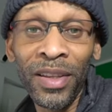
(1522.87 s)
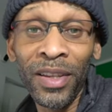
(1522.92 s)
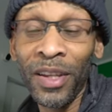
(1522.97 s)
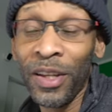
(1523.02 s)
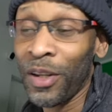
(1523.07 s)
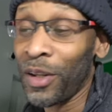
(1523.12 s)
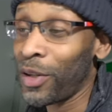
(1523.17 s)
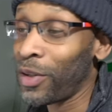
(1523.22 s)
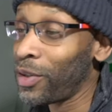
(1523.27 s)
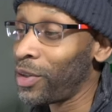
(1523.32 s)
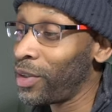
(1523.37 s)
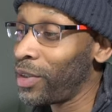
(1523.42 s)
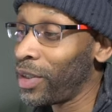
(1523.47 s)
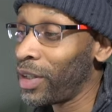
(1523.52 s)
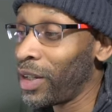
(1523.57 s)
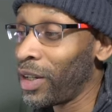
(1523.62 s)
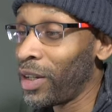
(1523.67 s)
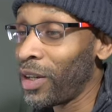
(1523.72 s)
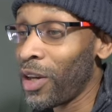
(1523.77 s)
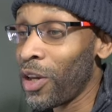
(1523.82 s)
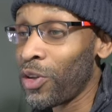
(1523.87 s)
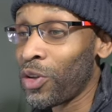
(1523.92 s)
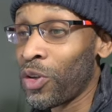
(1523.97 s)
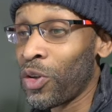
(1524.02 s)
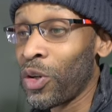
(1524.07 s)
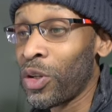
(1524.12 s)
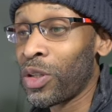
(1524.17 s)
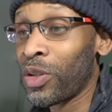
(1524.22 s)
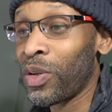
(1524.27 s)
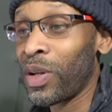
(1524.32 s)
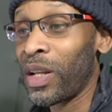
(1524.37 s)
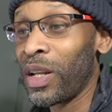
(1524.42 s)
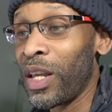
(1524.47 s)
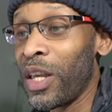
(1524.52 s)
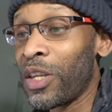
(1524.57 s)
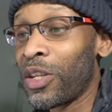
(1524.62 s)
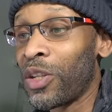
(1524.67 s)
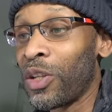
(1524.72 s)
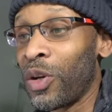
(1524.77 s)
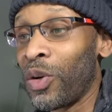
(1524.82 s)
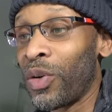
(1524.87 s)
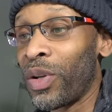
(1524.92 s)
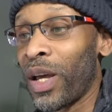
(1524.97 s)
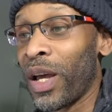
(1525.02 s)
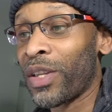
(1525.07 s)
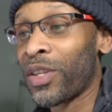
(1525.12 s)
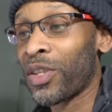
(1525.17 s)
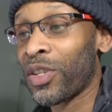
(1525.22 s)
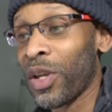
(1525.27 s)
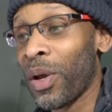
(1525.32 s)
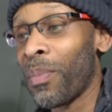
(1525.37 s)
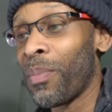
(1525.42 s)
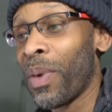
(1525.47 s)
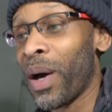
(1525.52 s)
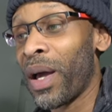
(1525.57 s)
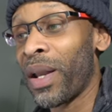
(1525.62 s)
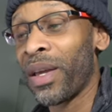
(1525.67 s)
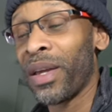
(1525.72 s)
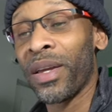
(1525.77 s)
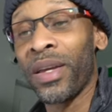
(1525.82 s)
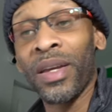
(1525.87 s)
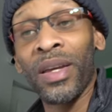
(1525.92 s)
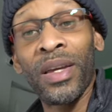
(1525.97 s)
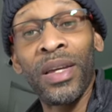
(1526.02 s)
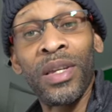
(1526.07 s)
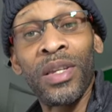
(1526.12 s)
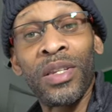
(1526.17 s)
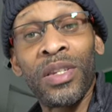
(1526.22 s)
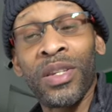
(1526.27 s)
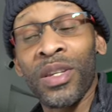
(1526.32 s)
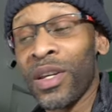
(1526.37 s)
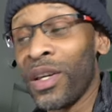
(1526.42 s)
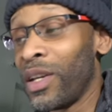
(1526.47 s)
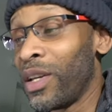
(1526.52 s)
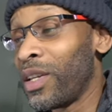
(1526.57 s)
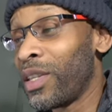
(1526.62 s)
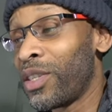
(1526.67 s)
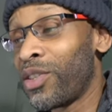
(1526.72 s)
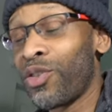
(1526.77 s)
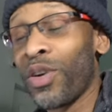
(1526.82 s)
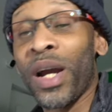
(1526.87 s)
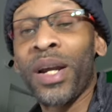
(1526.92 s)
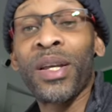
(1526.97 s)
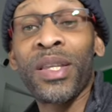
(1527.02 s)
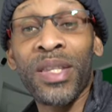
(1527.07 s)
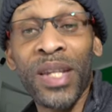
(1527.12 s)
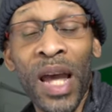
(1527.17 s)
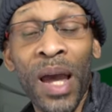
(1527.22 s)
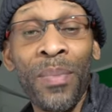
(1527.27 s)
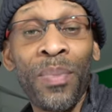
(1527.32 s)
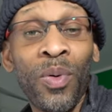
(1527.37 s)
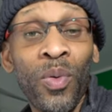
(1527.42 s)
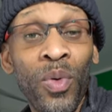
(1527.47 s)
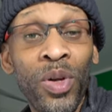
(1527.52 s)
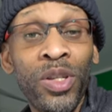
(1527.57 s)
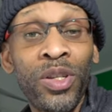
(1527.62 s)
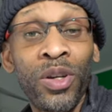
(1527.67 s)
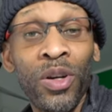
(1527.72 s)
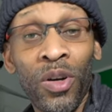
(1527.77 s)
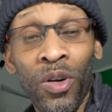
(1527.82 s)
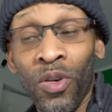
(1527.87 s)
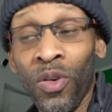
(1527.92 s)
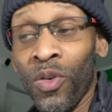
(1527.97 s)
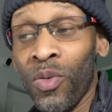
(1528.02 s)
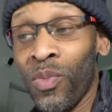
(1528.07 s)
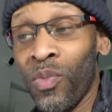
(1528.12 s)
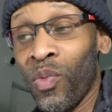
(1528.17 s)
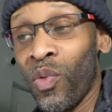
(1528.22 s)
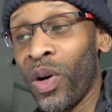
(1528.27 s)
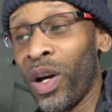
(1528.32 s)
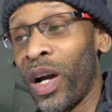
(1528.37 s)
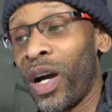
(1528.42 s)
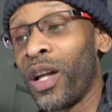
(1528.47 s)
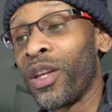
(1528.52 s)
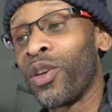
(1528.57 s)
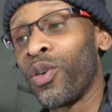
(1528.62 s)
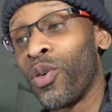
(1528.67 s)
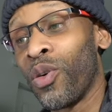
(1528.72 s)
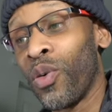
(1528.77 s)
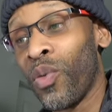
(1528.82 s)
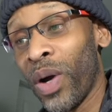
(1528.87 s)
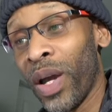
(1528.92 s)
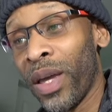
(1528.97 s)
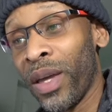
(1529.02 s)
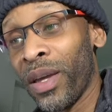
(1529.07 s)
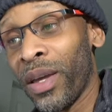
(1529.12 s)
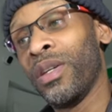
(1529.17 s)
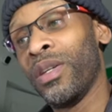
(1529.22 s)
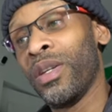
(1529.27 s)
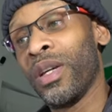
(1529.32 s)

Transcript: You know, it's good to at least know that somebody is trying to tamper with your home while you're away.